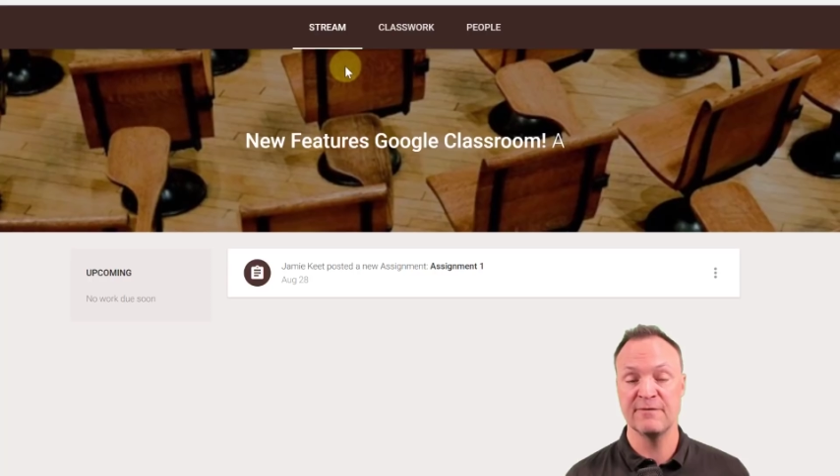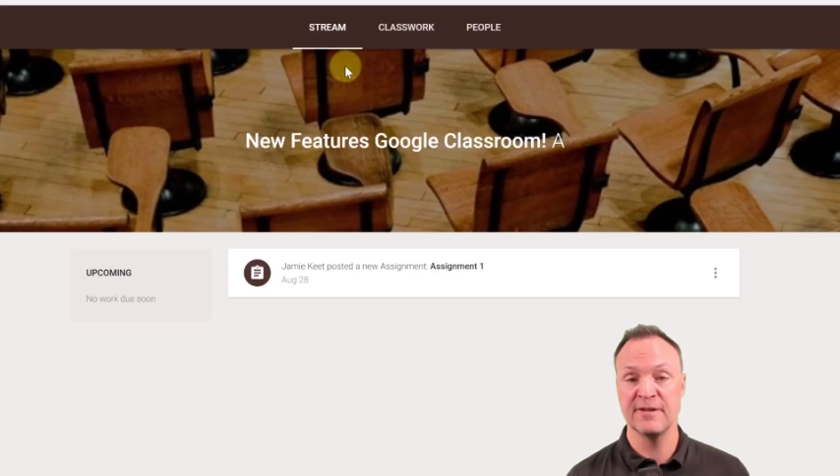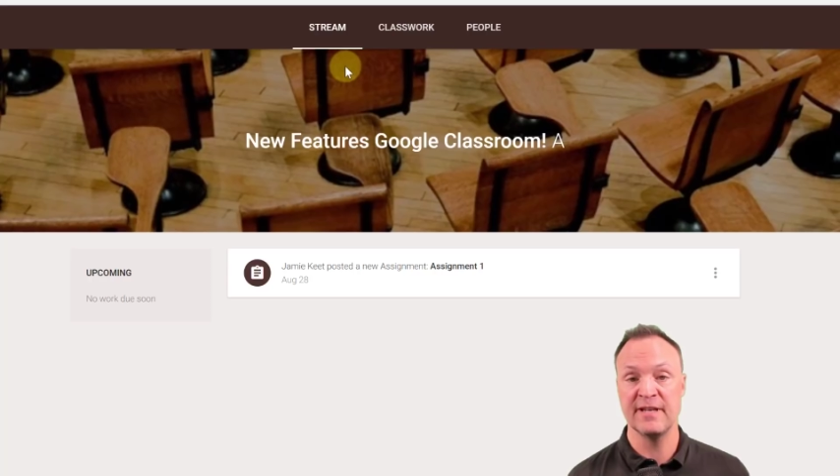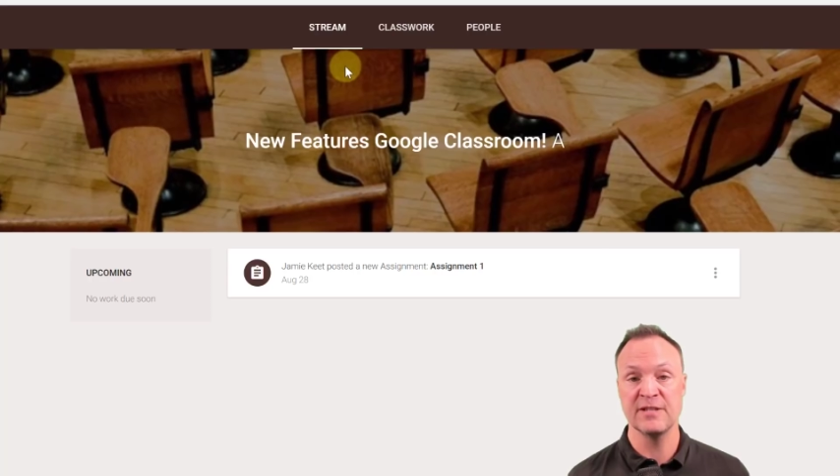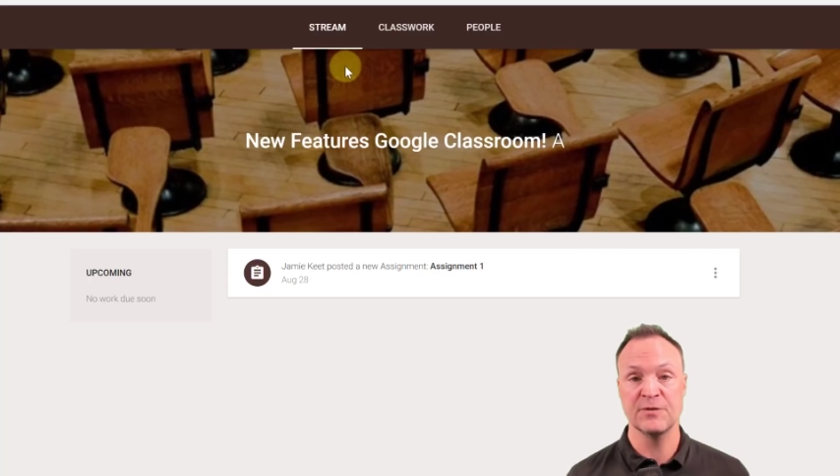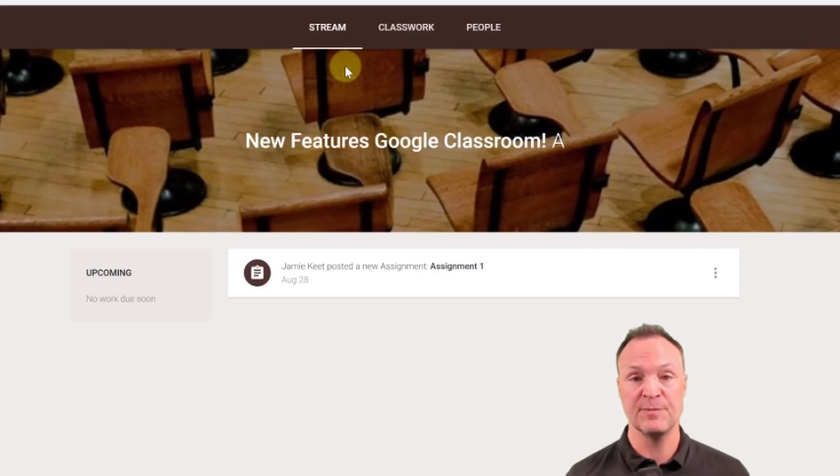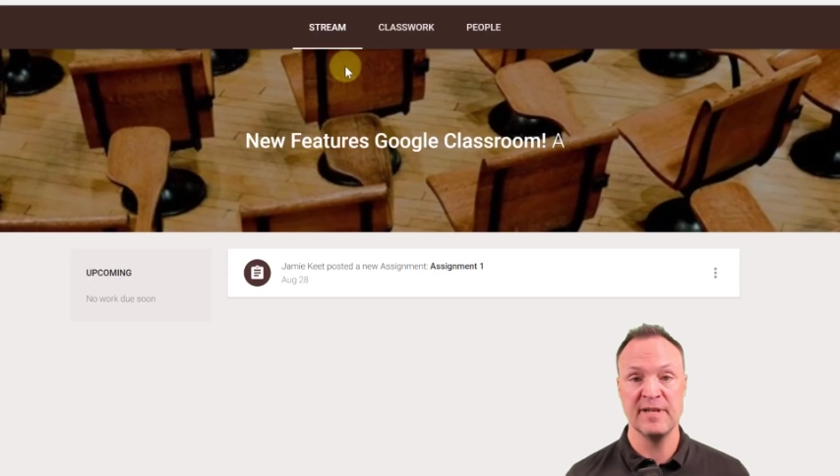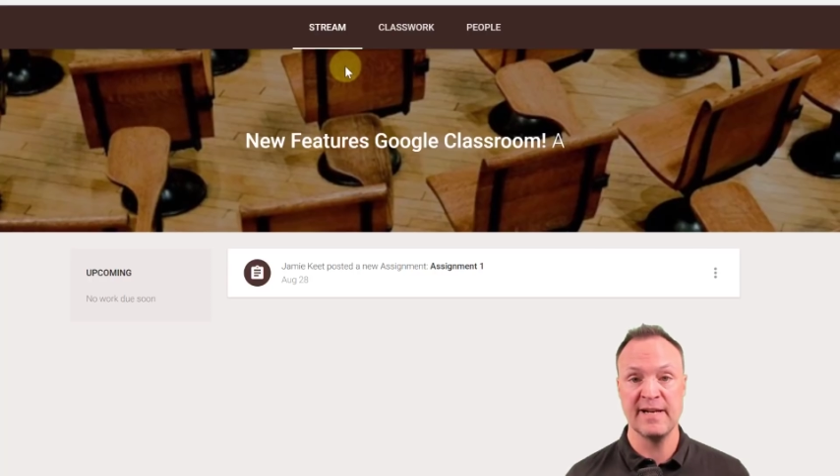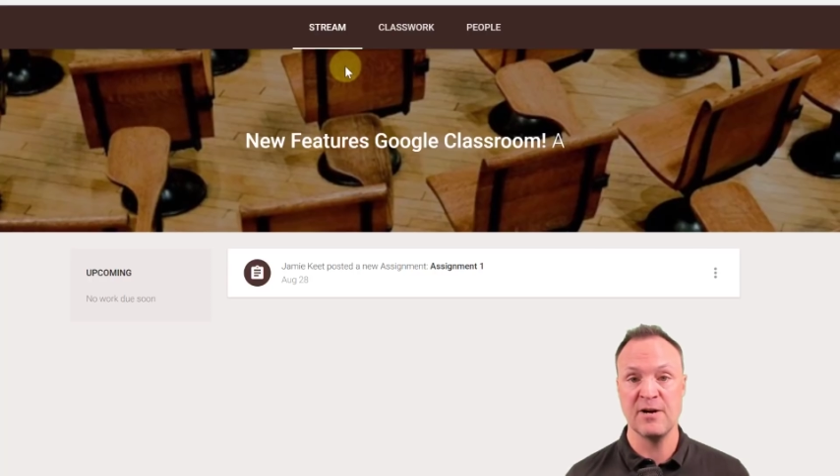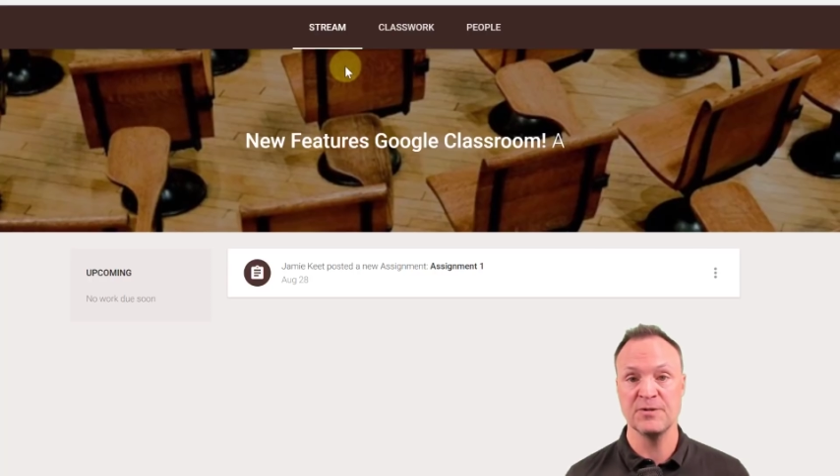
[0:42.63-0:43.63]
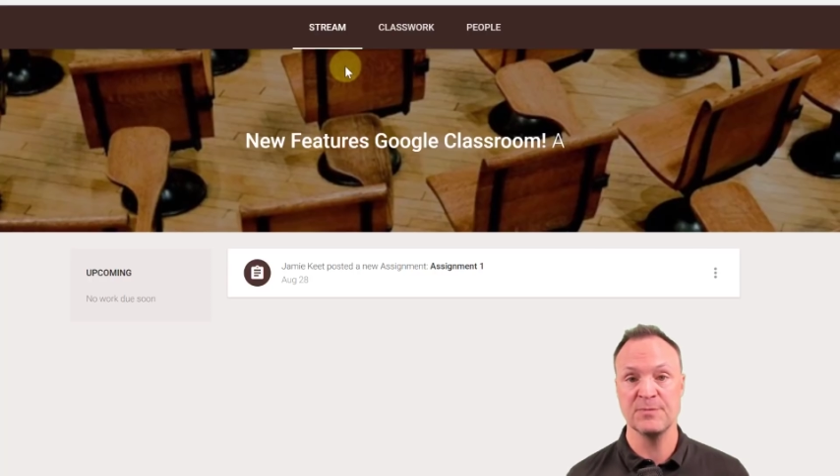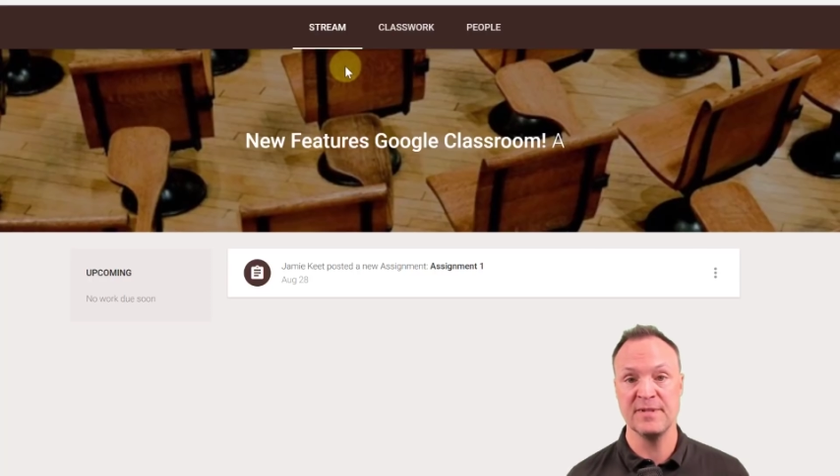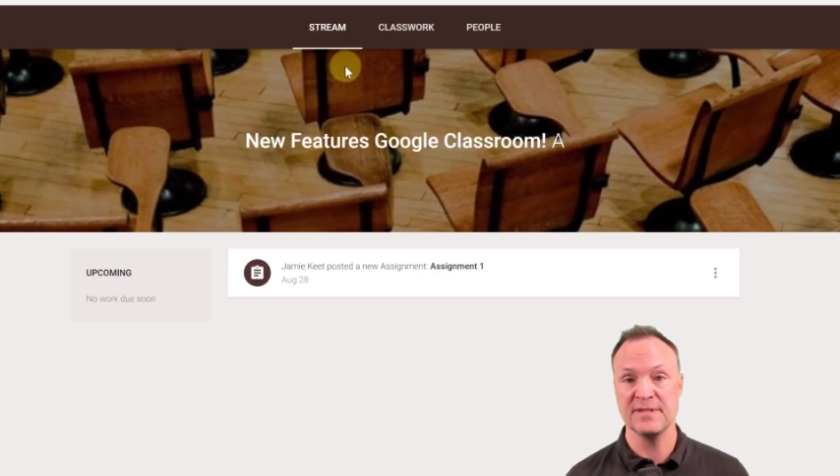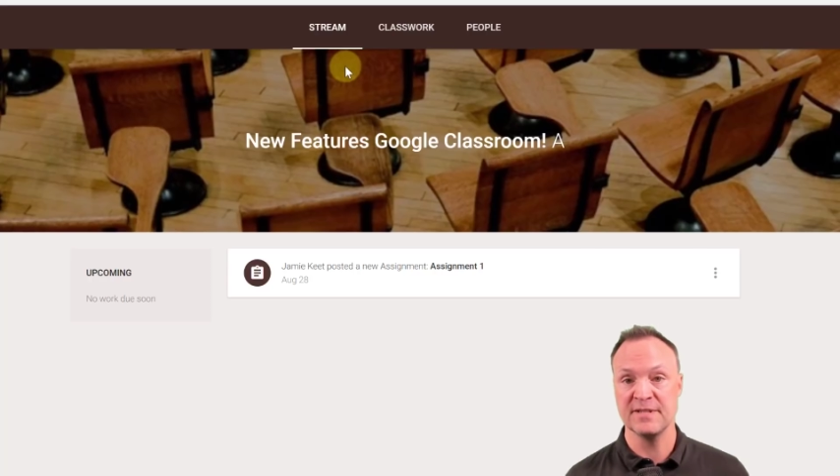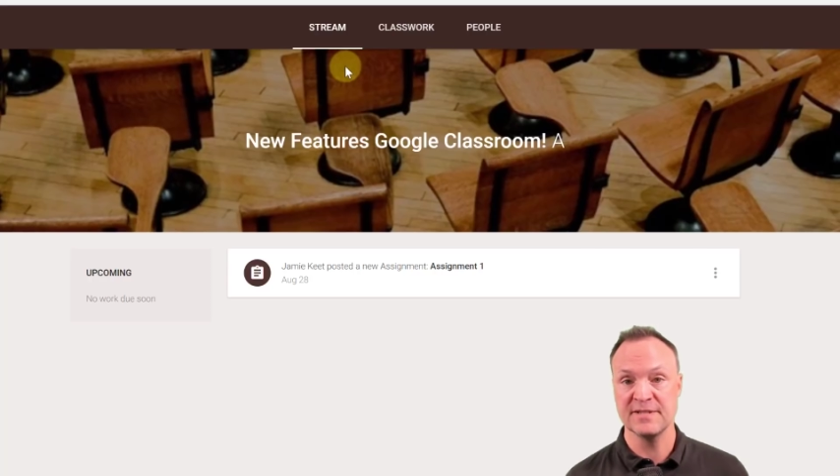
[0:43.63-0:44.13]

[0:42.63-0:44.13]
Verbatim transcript: different things from announcements